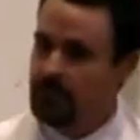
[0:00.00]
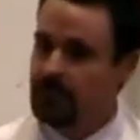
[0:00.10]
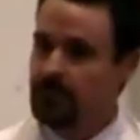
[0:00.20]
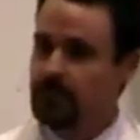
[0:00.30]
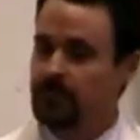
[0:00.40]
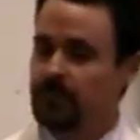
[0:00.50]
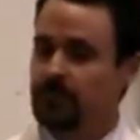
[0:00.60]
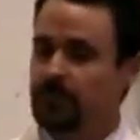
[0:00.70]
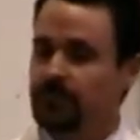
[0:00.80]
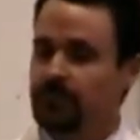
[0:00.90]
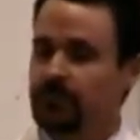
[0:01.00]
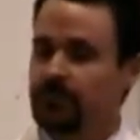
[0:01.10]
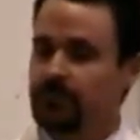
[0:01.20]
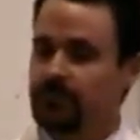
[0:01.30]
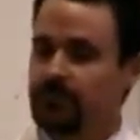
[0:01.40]

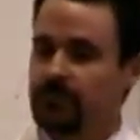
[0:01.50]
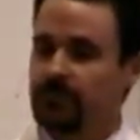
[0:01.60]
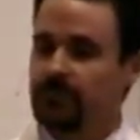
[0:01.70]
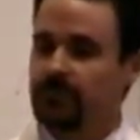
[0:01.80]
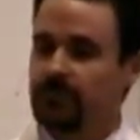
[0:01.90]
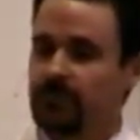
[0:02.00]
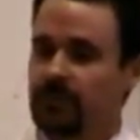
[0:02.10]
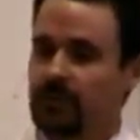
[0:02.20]
Nobody speaks.